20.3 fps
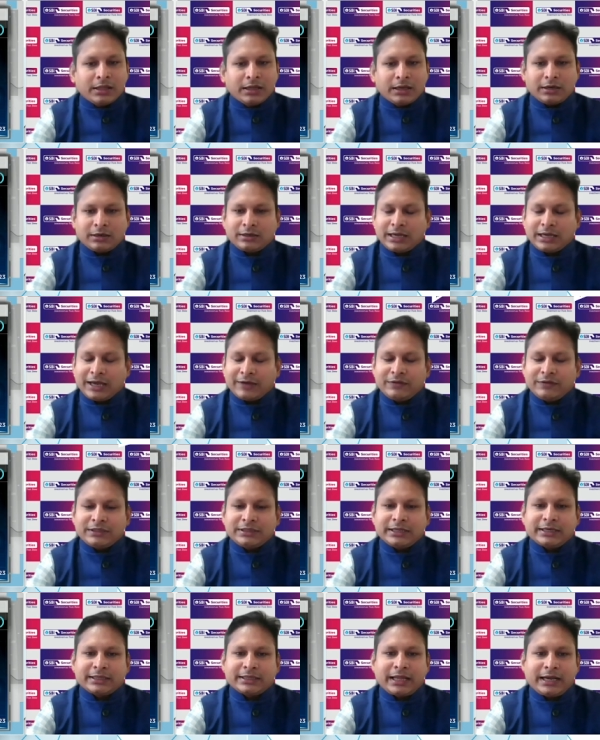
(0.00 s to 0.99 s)
having
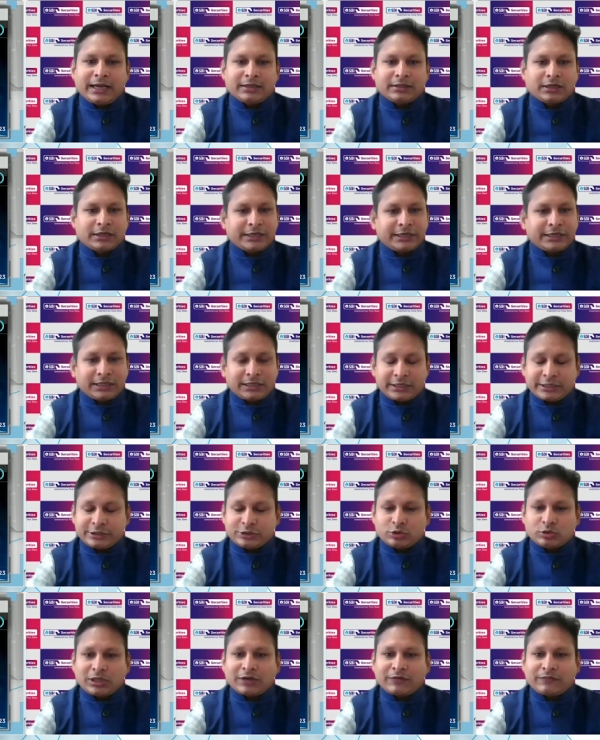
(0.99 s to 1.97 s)
said that, the return
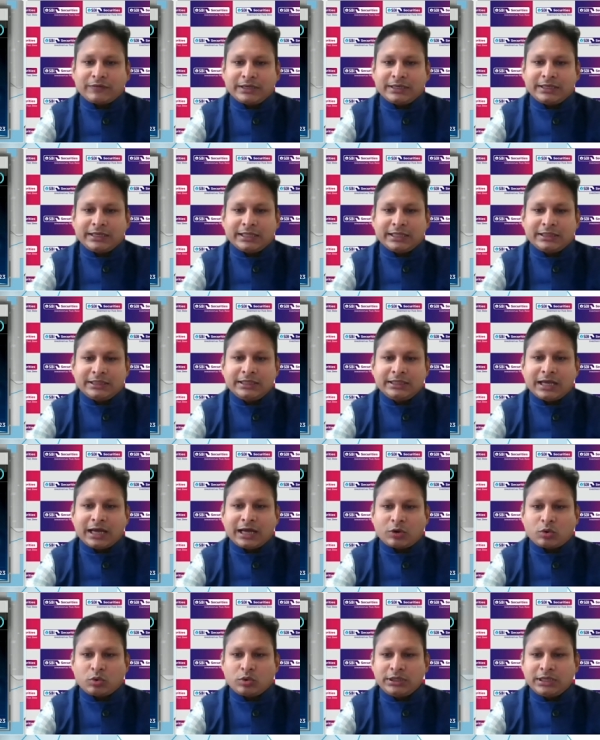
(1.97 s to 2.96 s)
ratios are very healthy.
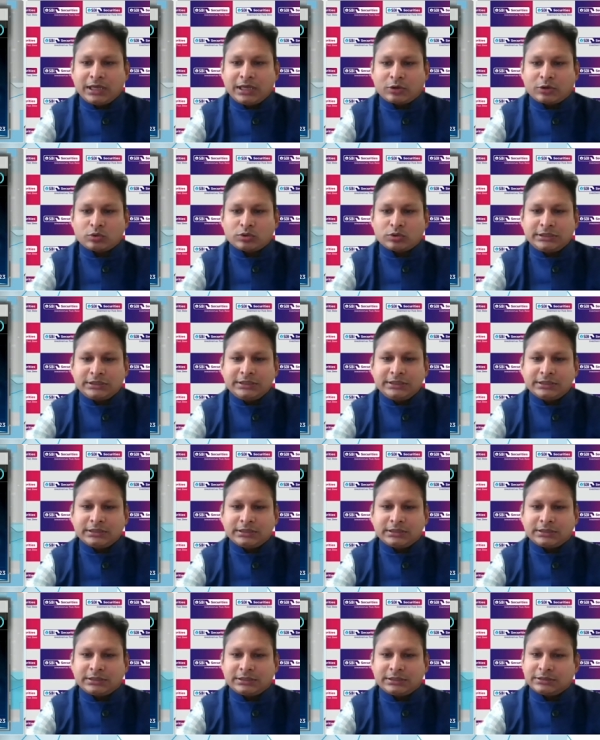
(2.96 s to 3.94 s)
ROE, ROC
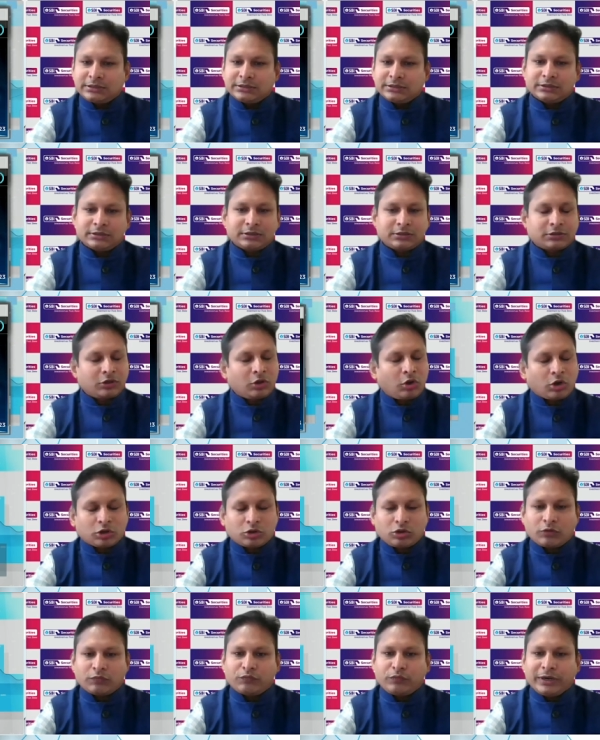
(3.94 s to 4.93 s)
hmm.
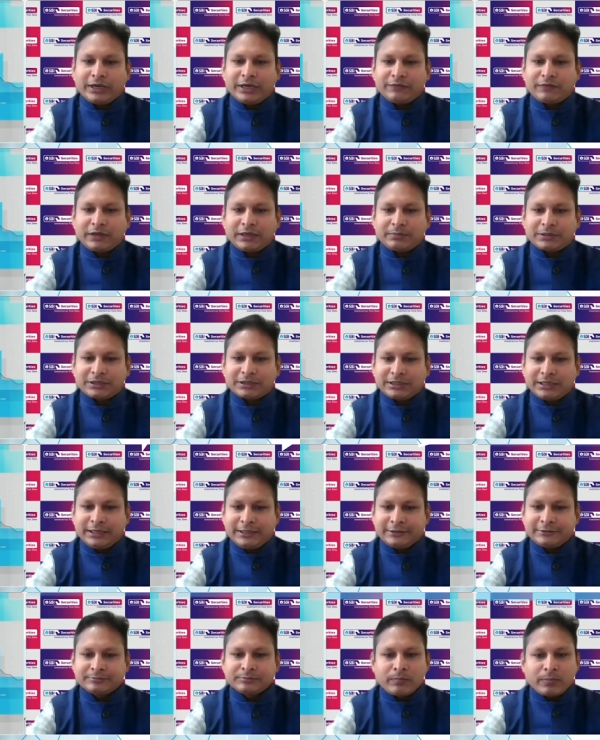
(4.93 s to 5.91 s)
north of
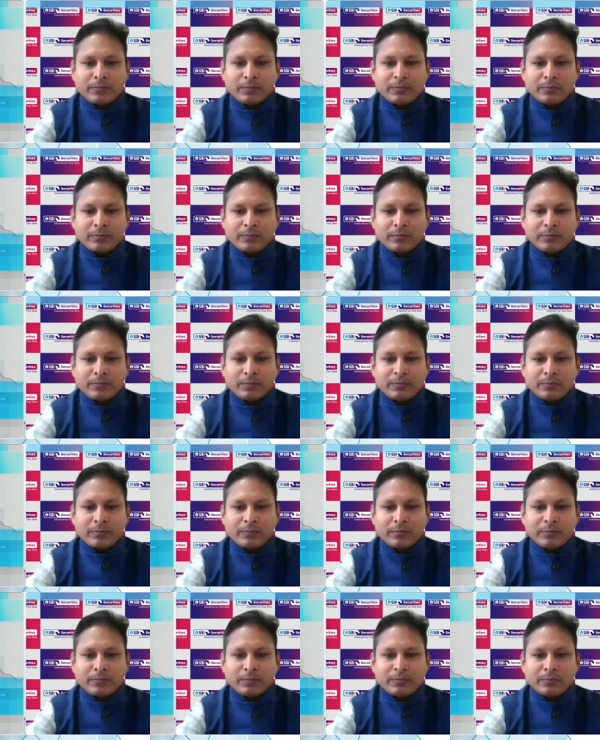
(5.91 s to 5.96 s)
25%.